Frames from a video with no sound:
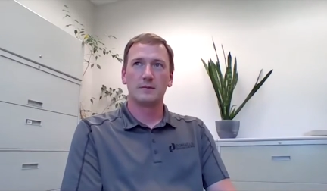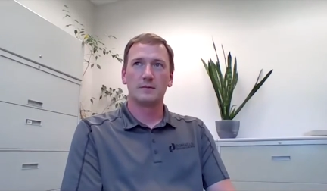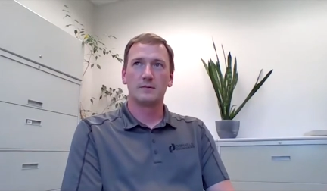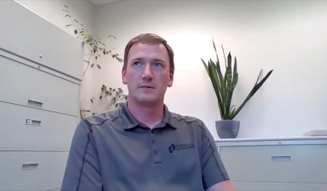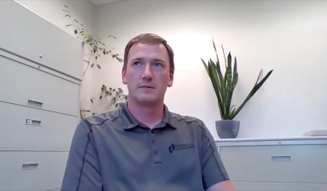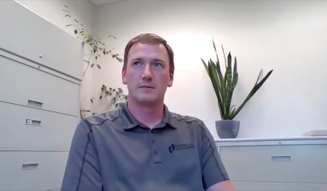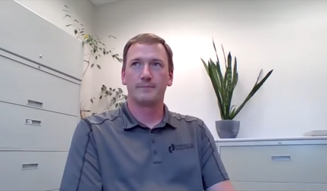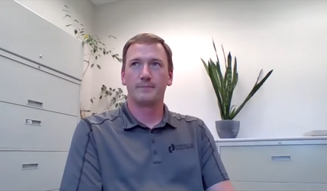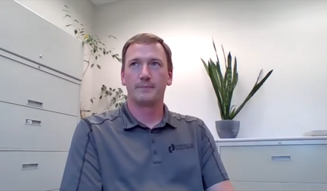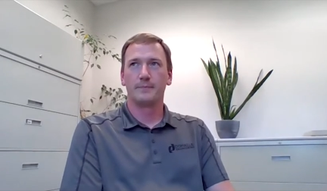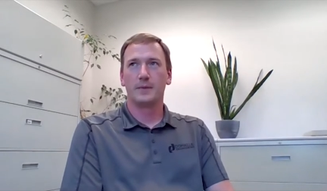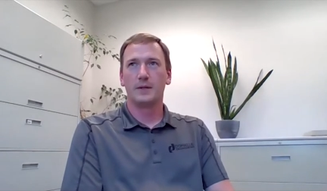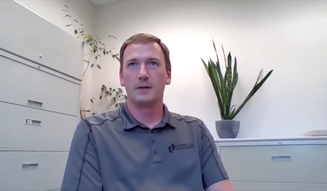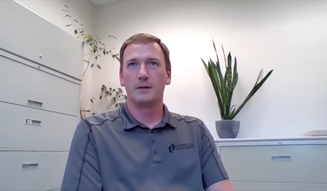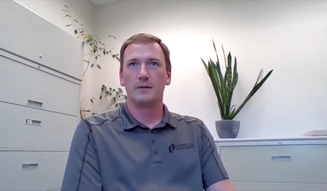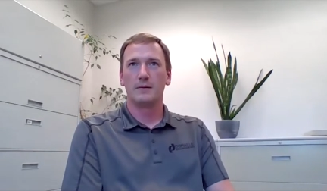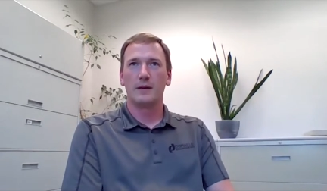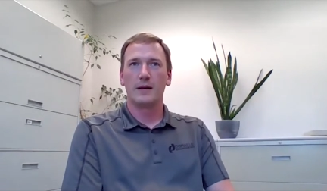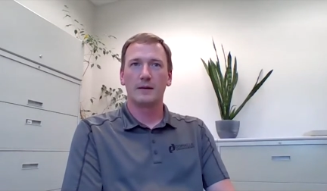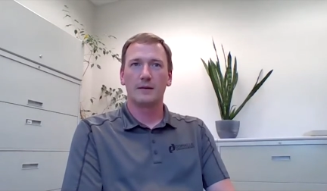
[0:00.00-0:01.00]
is, you
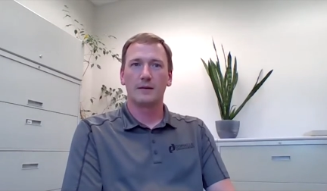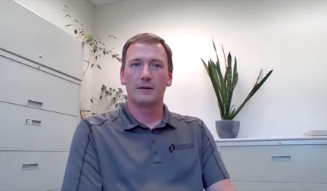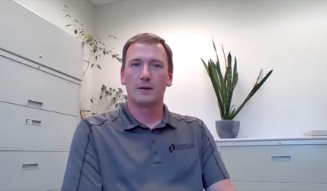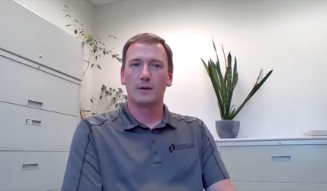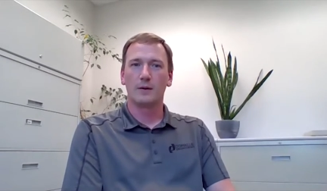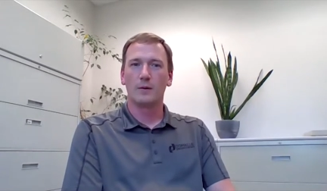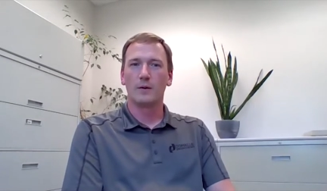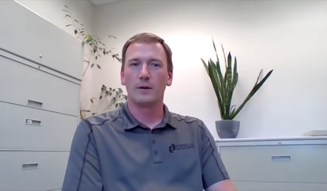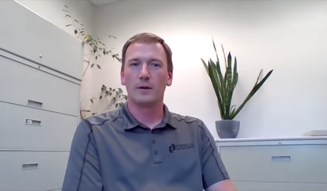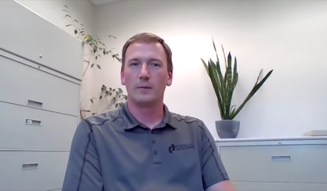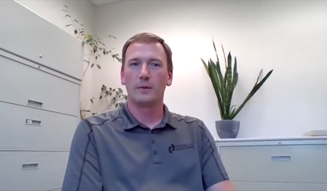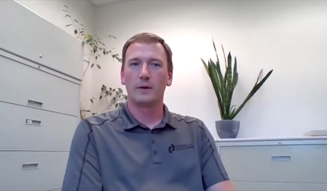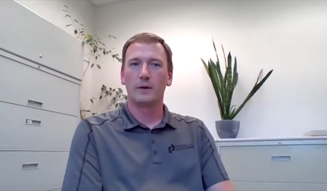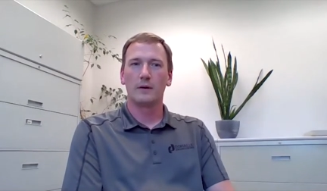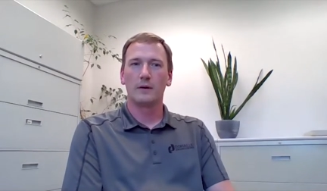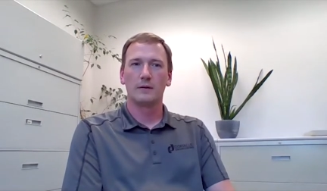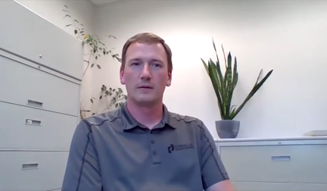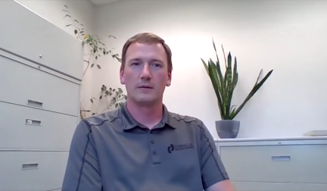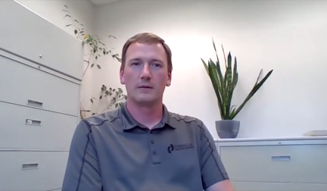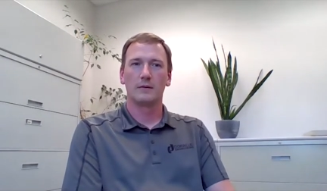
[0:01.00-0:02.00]
know, not going to go
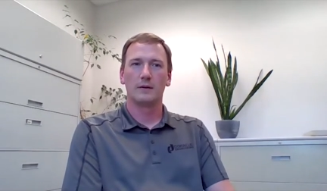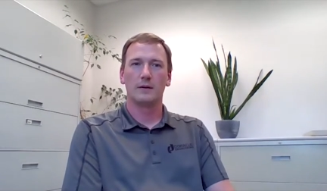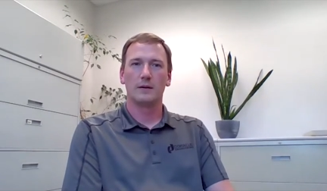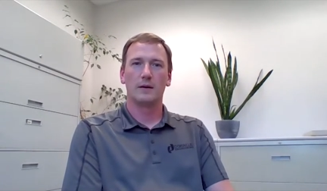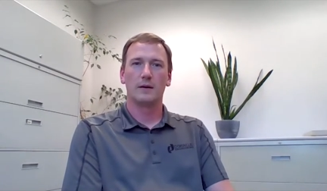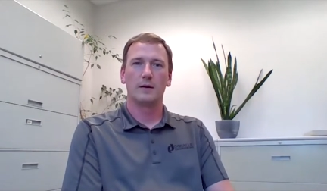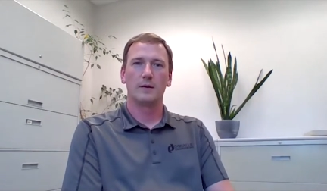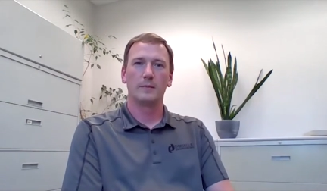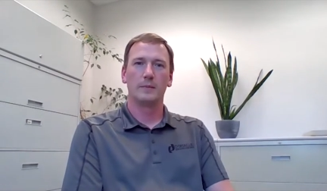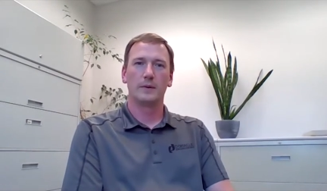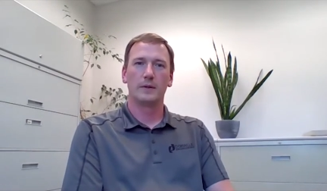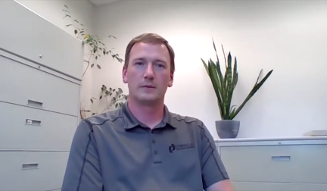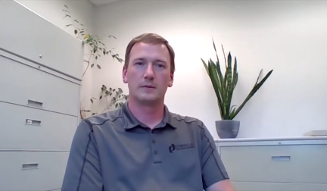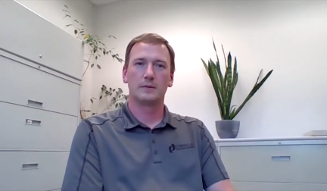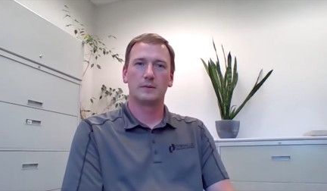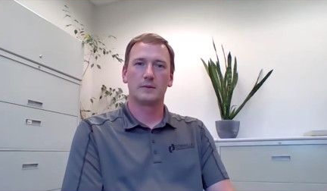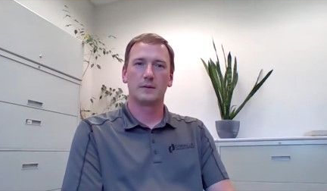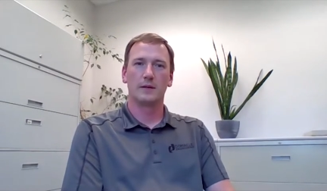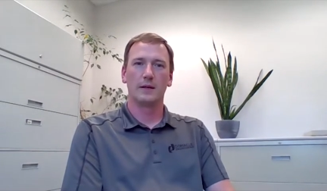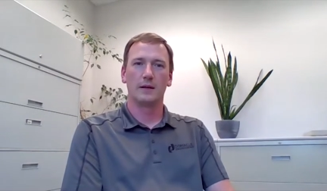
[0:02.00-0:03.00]
anywhere.
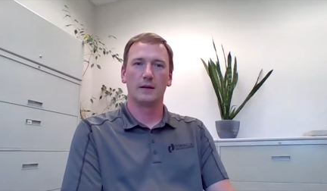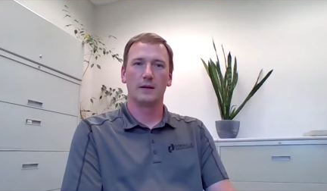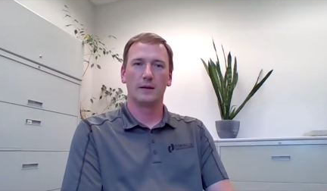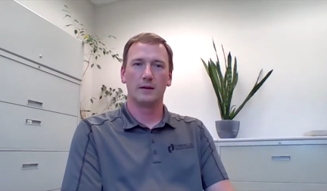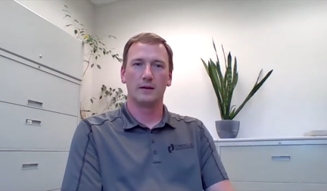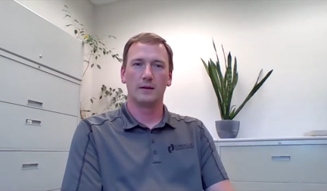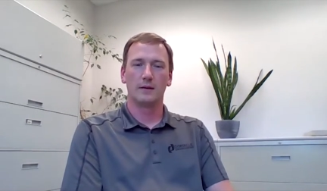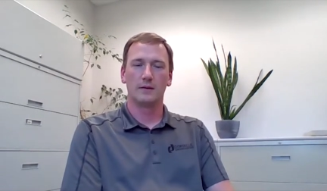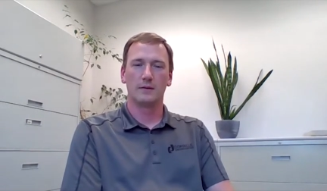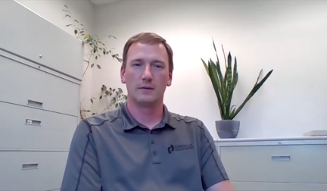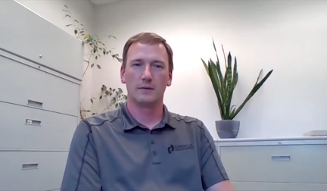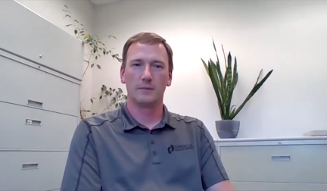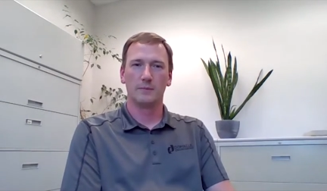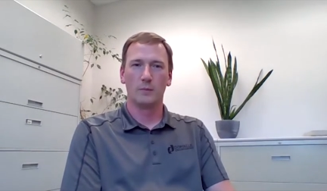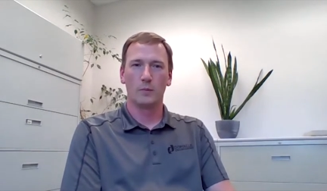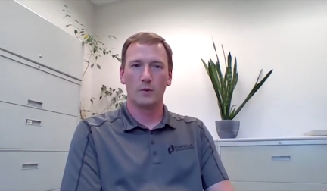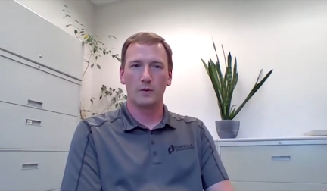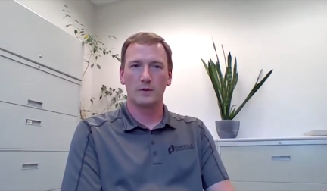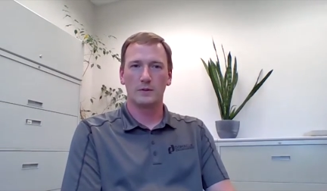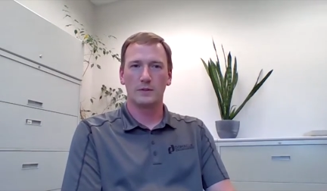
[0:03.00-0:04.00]
It's getting more